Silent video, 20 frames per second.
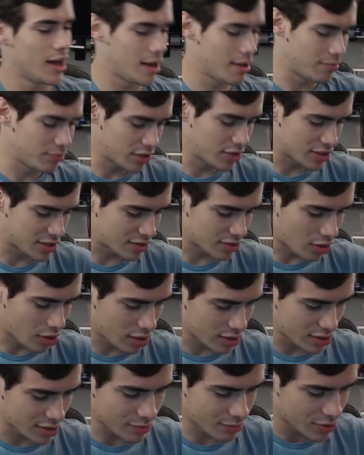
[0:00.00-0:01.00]
This is
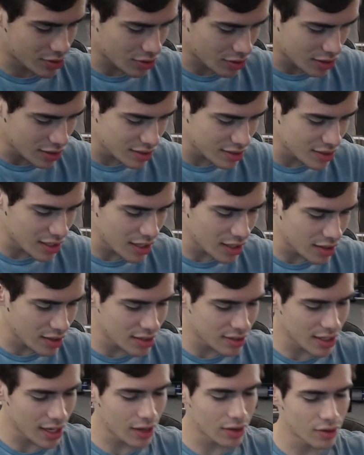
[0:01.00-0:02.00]
awesome. So let's take
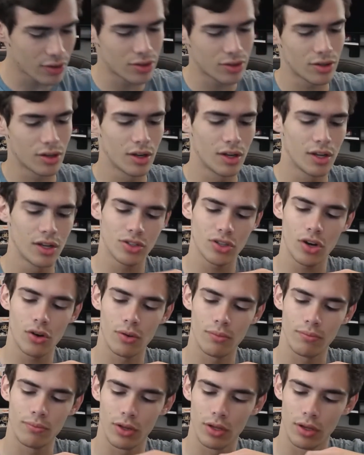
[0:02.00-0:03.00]
these out and show
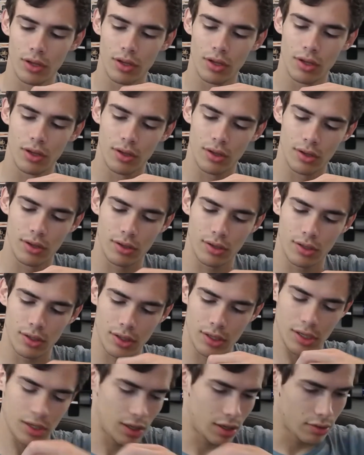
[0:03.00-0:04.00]
them.
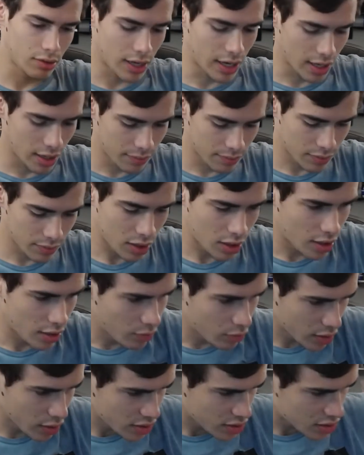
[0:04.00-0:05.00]
All right, we're going to